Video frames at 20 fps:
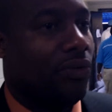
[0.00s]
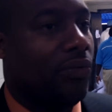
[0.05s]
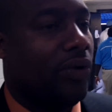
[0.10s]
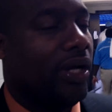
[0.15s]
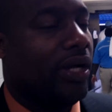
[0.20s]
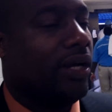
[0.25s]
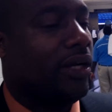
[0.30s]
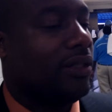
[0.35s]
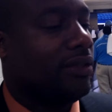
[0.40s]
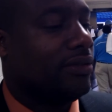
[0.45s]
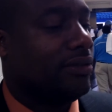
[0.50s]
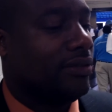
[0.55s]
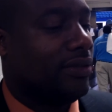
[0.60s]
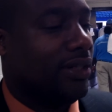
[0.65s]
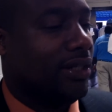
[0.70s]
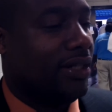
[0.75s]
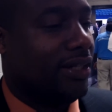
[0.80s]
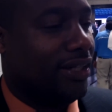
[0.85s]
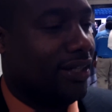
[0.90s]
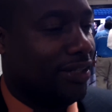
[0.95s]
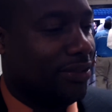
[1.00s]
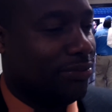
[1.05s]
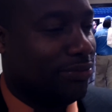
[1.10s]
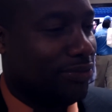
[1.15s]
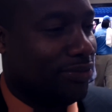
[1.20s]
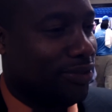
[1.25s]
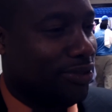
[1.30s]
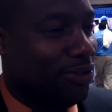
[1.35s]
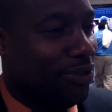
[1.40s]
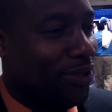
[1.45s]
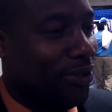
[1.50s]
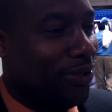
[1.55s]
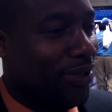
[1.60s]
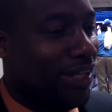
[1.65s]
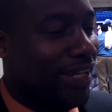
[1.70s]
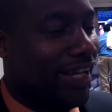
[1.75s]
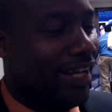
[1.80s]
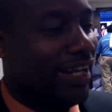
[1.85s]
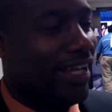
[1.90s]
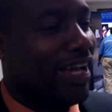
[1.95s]
Well, you
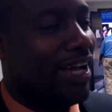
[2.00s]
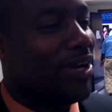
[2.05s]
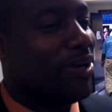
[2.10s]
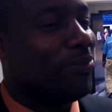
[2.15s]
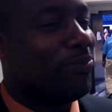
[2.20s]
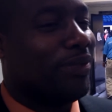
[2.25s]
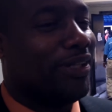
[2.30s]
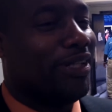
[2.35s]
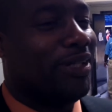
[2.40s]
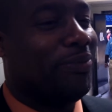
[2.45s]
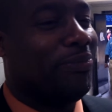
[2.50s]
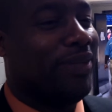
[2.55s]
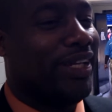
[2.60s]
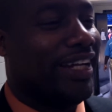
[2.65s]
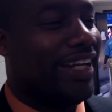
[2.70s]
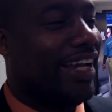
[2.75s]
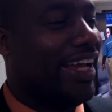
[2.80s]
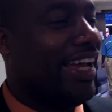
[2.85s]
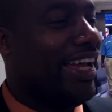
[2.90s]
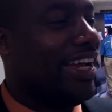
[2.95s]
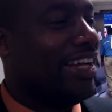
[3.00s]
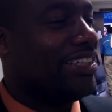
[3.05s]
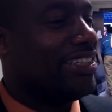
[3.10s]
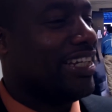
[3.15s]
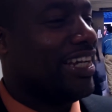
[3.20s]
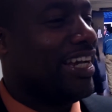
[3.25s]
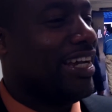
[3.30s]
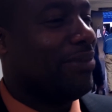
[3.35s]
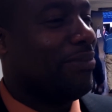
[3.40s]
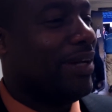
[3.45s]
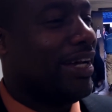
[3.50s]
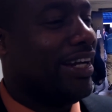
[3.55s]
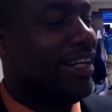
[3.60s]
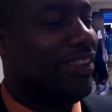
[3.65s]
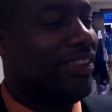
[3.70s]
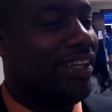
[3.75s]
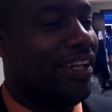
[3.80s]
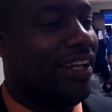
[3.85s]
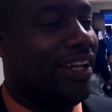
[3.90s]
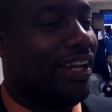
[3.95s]
know, it kind of got him a little bit at halftime. I
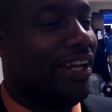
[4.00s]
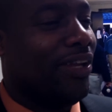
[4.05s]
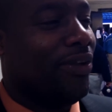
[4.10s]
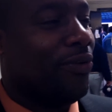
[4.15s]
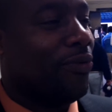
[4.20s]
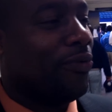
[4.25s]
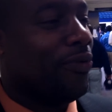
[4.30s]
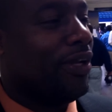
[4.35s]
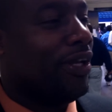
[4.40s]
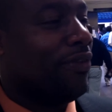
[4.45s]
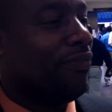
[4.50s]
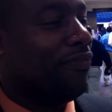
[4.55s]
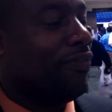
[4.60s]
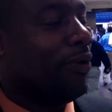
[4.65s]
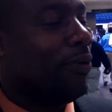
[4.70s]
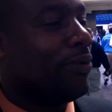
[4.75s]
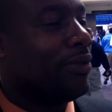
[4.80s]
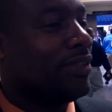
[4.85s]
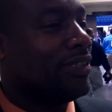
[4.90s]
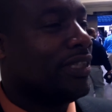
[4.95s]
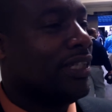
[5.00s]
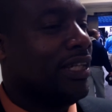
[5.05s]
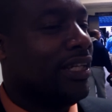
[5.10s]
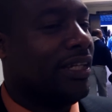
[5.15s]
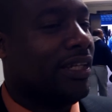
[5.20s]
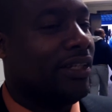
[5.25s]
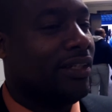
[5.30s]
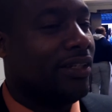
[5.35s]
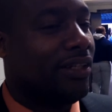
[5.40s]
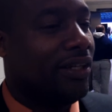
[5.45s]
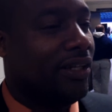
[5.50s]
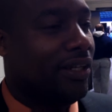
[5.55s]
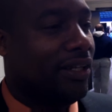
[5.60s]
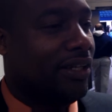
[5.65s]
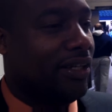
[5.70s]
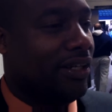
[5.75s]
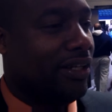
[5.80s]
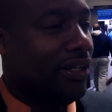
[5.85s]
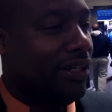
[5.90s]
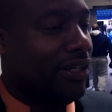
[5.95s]
didn't think that he would really focus in
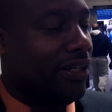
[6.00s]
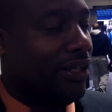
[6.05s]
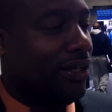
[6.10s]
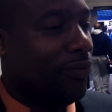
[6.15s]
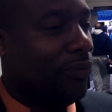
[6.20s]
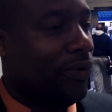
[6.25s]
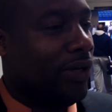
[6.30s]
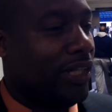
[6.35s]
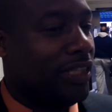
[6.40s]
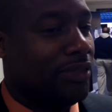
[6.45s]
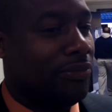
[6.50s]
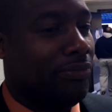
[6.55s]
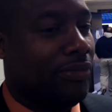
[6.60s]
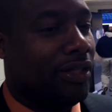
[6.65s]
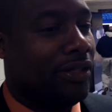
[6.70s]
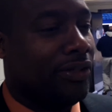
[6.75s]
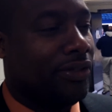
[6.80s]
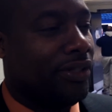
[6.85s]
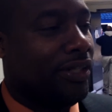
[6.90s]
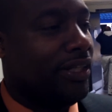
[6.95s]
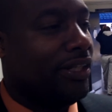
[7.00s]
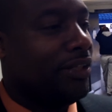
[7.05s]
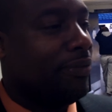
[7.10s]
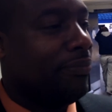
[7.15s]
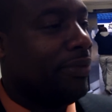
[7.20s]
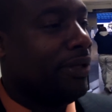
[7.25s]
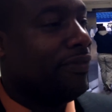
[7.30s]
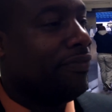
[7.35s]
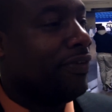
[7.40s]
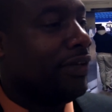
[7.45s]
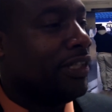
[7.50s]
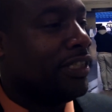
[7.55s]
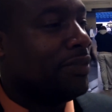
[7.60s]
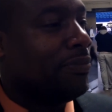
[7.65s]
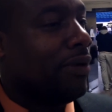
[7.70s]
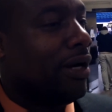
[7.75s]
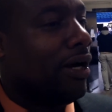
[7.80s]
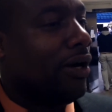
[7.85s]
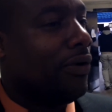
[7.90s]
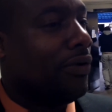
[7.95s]
where his mental need to be for
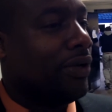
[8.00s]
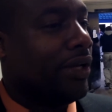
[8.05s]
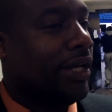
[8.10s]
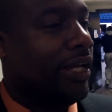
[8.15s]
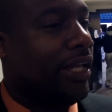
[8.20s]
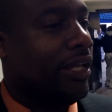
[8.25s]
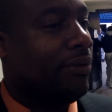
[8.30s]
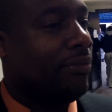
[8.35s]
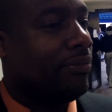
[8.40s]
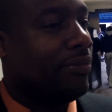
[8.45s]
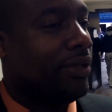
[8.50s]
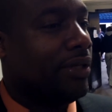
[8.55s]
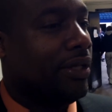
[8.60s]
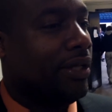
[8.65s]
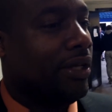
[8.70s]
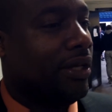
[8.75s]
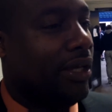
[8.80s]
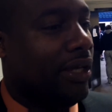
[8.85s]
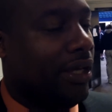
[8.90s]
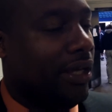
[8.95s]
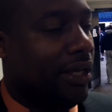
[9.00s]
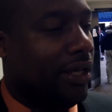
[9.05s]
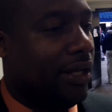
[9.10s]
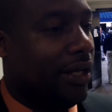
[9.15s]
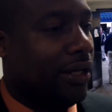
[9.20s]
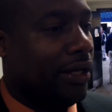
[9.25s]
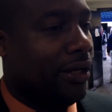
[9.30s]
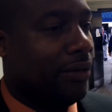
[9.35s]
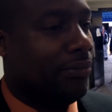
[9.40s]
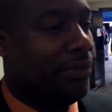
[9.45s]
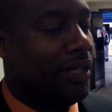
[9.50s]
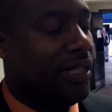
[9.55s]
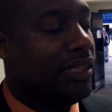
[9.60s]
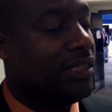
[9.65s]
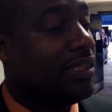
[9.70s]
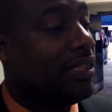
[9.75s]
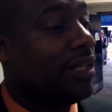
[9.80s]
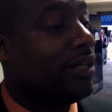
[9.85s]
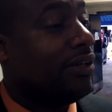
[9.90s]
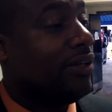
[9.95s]
this ball game. And but
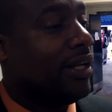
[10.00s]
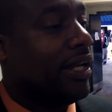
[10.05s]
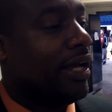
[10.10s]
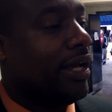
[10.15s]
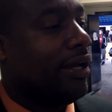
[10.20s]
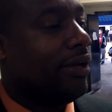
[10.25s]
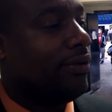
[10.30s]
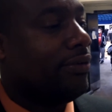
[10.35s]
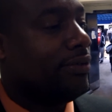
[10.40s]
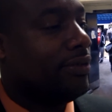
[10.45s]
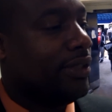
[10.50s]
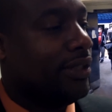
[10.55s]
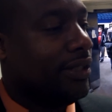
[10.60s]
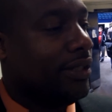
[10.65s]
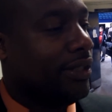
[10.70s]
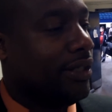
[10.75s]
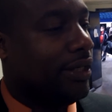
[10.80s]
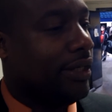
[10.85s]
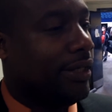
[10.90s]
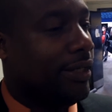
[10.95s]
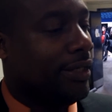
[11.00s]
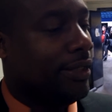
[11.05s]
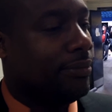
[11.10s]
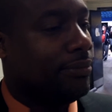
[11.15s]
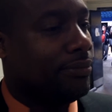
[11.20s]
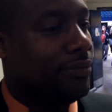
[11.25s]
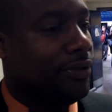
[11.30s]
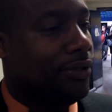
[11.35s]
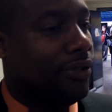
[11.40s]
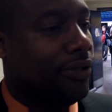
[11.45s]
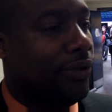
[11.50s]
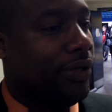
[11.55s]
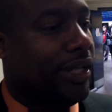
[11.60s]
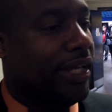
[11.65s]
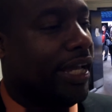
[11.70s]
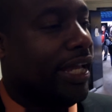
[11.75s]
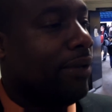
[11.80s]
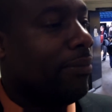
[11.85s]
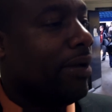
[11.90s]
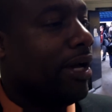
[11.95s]
he settled down, and you know,
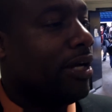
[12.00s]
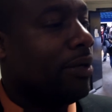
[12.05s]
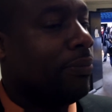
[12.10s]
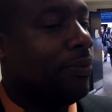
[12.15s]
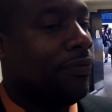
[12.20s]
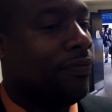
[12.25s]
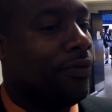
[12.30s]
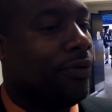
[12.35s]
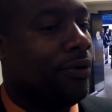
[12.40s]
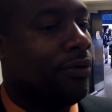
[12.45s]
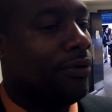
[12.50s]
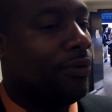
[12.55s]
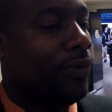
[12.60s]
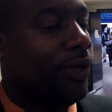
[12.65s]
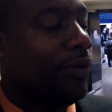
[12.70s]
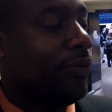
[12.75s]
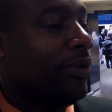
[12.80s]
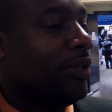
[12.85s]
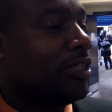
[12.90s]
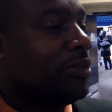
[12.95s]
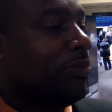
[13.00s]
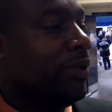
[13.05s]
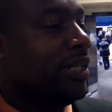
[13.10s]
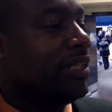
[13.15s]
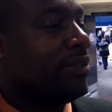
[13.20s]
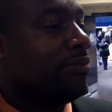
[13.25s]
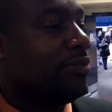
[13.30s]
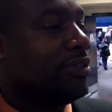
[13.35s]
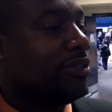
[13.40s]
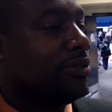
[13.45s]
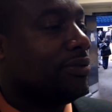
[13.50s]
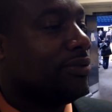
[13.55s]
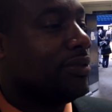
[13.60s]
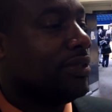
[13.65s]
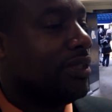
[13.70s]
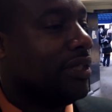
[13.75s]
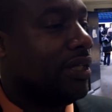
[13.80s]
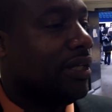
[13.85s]
he came out and performed the way we expect him to.